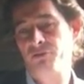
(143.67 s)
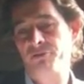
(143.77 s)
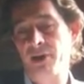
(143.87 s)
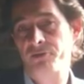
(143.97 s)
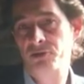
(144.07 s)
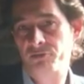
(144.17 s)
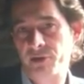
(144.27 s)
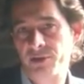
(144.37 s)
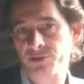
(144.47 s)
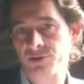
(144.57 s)
5 years of
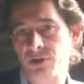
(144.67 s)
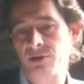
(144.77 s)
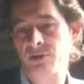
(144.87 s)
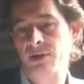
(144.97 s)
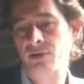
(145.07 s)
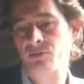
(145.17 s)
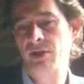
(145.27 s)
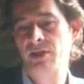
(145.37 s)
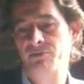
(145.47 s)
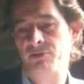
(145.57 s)
age at
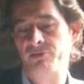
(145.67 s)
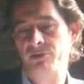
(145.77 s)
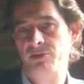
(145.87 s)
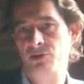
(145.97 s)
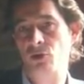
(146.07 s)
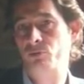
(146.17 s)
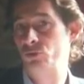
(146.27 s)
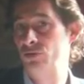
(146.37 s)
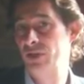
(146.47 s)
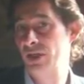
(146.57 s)
release for vintage up
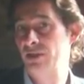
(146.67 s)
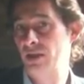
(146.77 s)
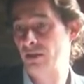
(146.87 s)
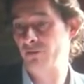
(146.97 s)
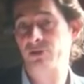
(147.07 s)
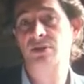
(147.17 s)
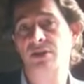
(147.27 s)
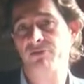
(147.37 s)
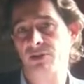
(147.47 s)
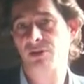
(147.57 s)
to 6 and even
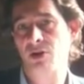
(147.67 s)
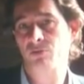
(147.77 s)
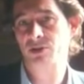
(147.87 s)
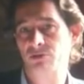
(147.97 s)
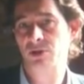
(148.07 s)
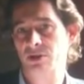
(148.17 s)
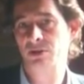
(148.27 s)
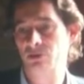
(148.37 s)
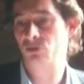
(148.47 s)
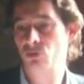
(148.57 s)
7 now with
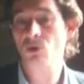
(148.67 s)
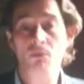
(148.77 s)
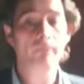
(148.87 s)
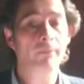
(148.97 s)
2002.